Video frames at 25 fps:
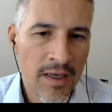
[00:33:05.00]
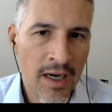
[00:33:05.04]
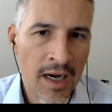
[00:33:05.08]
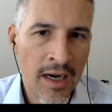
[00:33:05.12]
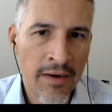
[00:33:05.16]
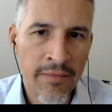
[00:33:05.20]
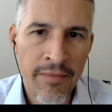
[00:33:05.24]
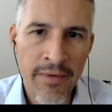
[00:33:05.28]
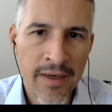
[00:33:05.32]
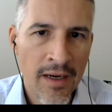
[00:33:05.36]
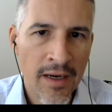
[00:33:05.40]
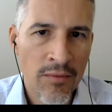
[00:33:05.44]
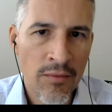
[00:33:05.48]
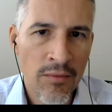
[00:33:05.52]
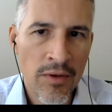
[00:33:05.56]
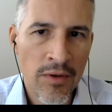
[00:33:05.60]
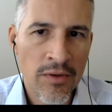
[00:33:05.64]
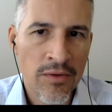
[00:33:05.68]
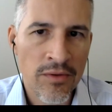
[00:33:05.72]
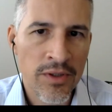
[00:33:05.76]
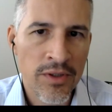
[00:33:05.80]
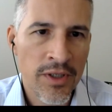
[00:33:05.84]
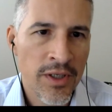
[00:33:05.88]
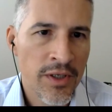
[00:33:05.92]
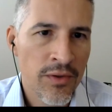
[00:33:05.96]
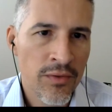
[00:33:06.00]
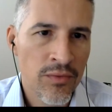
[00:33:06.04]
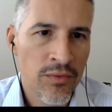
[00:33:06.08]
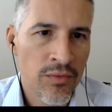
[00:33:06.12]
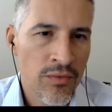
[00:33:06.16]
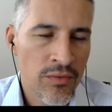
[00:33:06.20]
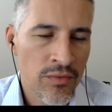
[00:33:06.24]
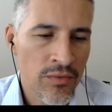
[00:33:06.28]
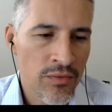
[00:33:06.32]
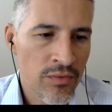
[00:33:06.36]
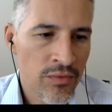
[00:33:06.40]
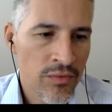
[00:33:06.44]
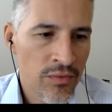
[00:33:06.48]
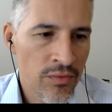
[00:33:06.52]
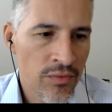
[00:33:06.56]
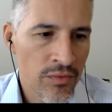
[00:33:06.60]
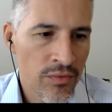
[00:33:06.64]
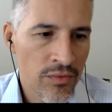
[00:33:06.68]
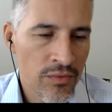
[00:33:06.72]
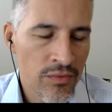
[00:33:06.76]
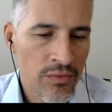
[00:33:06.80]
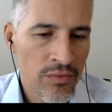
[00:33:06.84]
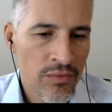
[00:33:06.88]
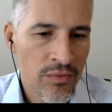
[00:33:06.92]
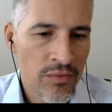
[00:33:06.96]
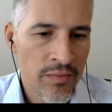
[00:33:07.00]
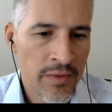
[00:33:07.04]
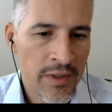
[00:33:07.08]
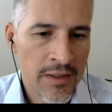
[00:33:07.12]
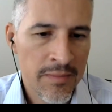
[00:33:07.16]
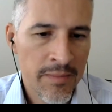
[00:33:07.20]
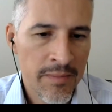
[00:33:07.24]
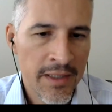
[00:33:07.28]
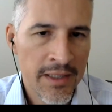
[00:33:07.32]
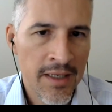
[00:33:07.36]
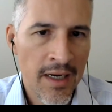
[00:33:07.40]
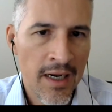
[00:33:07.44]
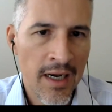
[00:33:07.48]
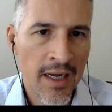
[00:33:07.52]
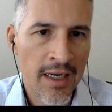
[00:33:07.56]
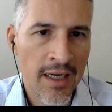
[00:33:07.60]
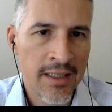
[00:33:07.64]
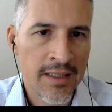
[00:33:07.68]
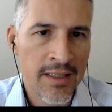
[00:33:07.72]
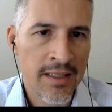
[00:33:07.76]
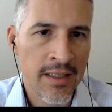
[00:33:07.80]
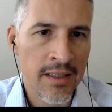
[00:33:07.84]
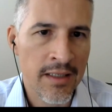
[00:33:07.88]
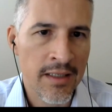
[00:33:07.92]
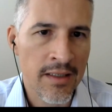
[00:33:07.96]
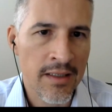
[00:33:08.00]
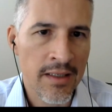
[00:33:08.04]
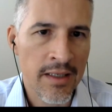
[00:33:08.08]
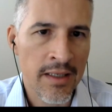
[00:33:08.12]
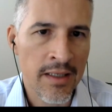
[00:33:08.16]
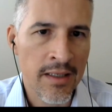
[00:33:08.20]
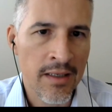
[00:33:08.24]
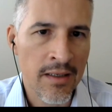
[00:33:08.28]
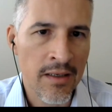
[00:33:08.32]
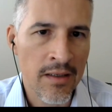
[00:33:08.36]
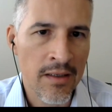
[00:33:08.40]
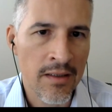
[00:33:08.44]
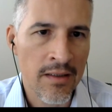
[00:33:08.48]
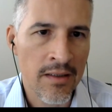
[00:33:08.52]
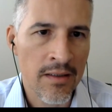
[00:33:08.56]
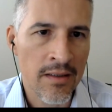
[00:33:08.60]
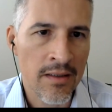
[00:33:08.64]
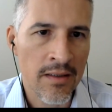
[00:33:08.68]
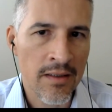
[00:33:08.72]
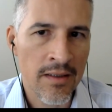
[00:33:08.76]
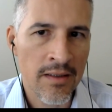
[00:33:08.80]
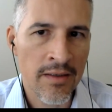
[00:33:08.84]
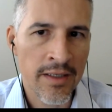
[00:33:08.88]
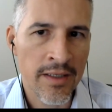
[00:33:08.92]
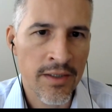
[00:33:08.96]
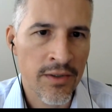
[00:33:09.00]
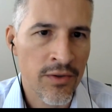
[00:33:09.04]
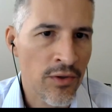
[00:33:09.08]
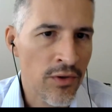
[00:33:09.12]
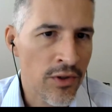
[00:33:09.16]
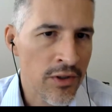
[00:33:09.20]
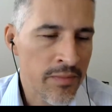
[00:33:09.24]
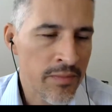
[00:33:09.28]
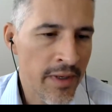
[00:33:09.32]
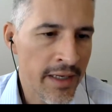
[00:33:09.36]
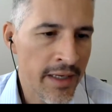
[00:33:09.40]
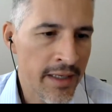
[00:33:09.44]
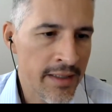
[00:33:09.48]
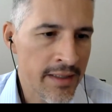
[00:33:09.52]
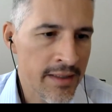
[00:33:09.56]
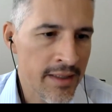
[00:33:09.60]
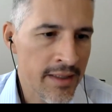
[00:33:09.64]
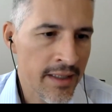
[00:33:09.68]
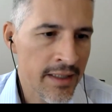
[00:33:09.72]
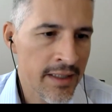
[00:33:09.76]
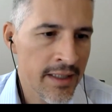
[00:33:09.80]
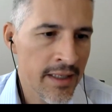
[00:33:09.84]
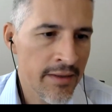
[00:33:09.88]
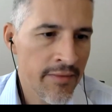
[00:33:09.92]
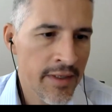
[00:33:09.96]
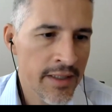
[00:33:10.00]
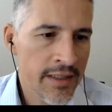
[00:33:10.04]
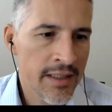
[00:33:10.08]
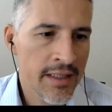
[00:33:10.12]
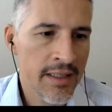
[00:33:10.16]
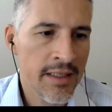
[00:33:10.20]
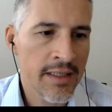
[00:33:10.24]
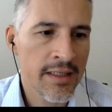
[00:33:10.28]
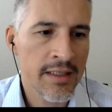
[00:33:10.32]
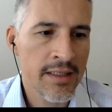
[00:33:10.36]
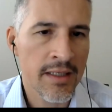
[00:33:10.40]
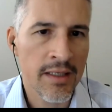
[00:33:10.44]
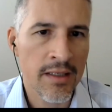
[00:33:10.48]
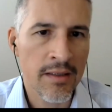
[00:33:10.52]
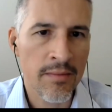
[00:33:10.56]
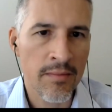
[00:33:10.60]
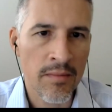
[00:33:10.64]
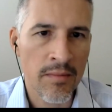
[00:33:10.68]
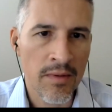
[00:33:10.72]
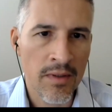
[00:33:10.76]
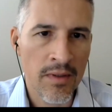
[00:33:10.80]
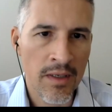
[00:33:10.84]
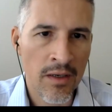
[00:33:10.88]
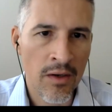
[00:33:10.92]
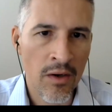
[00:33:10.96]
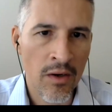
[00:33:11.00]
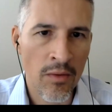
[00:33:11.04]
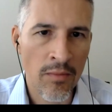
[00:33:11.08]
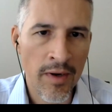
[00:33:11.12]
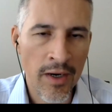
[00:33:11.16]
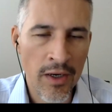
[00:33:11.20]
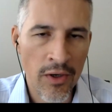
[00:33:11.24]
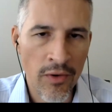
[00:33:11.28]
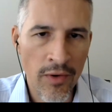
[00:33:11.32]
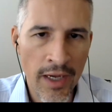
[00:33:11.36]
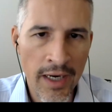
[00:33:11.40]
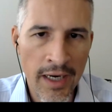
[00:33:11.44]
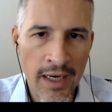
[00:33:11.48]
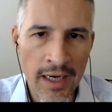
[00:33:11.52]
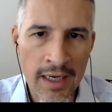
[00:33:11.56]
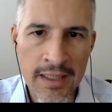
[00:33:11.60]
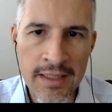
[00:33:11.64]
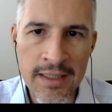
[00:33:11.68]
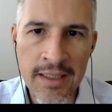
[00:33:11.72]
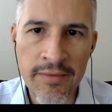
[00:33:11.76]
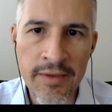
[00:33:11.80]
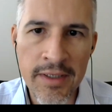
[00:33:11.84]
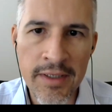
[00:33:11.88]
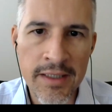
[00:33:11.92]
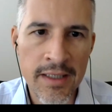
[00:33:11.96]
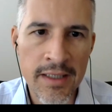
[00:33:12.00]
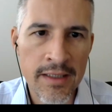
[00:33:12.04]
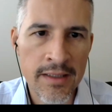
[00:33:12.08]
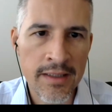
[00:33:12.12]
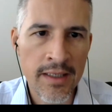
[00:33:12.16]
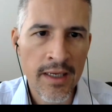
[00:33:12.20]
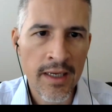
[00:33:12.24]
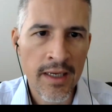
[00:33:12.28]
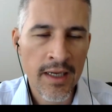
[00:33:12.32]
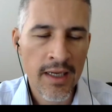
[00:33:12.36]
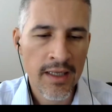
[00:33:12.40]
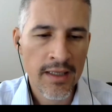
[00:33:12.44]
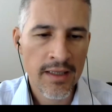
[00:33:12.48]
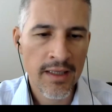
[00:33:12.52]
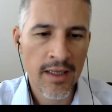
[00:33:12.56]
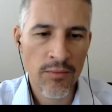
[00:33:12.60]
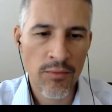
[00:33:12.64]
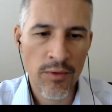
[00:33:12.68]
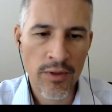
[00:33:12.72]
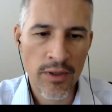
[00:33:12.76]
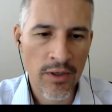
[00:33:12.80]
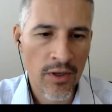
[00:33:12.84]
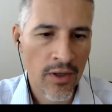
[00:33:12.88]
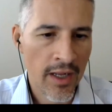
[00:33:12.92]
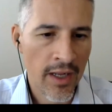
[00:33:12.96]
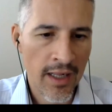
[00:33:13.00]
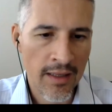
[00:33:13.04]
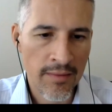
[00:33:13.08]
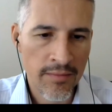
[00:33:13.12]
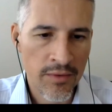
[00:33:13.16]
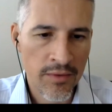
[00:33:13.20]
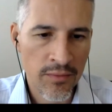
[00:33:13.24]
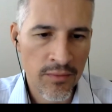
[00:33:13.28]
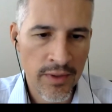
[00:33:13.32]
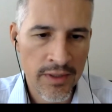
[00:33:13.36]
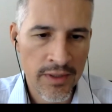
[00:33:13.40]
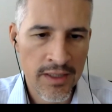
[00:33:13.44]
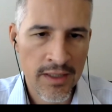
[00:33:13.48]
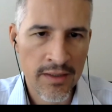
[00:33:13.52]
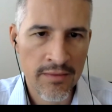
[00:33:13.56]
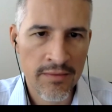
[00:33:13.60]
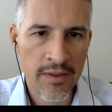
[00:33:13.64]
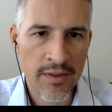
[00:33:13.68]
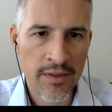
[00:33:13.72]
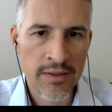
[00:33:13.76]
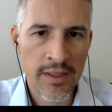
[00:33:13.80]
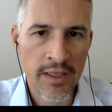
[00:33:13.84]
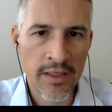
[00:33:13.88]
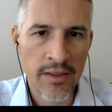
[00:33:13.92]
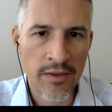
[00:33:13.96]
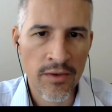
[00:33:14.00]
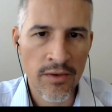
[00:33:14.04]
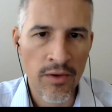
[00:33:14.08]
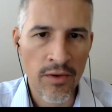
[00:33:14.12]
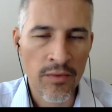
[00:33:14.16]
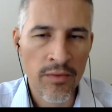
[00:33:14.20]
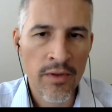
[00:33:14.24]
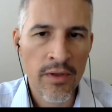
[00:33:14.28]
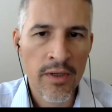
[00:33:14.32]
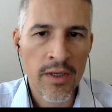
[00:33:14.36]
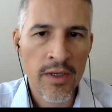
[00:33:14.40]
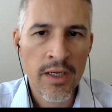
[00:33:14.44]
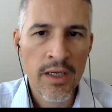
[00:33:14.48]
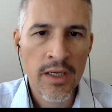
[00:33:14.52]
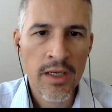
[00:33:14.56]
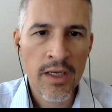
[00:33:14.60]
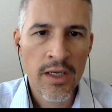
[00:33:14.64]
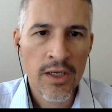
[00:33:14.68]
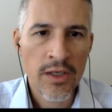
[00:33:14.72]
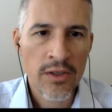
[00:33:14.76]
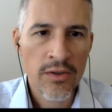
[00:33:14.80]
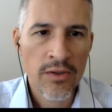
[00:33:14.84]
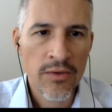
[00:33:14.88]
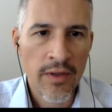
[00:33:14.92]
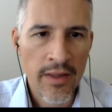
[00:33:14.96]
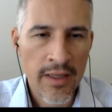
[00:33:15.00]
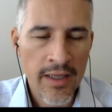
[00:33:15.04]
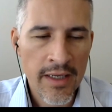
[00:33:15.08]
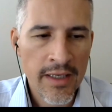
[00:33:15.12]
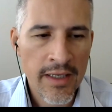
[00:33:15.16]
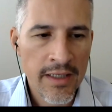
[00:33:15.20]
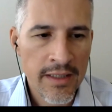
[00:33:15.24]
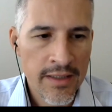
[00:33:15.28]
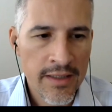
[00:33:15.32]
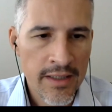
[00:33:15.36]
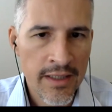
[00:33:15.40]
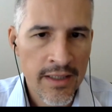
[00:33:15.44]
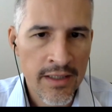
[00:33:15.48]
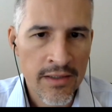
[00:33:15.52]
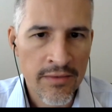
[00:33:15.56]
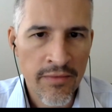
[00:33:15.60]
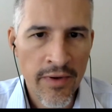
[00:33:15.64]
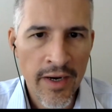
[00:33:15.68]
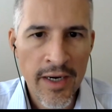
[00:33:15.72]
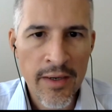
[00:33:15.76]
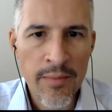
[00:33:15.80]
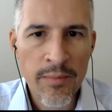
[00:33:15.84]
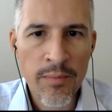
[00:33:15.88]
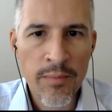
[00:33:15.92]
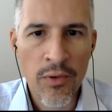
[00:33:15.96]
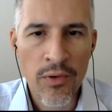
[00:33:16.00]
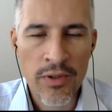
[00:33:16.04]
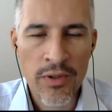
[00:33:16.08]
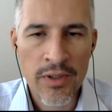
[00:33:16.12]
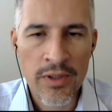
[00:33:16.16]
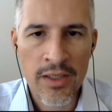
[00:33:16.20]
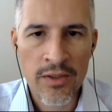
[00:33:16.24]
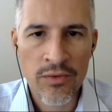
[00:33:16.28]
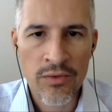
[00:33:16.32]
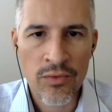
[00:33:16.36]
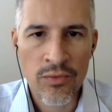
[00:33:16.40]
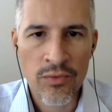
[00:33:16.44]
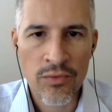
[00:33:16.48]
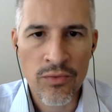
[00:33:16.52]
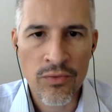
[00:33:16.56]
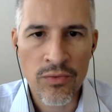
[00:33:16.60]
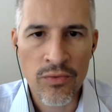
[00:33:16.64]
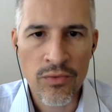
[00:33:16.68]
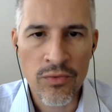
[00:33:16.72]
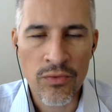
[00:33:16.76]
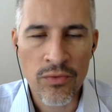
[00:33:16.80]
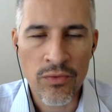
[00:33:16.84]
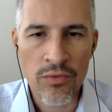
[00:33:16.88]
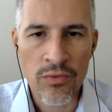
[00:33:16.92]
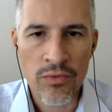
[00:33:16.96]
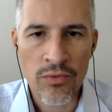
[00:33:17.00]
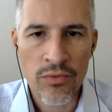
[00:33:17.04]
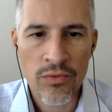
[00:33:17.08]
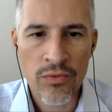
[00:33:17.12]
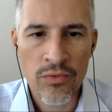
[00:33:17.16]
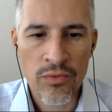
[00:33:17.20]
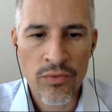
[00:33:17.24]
Africa will continue to be specialized in resource-based activities, in low-value-added activities that will not help to achieve sustained growth. So I think it's very important to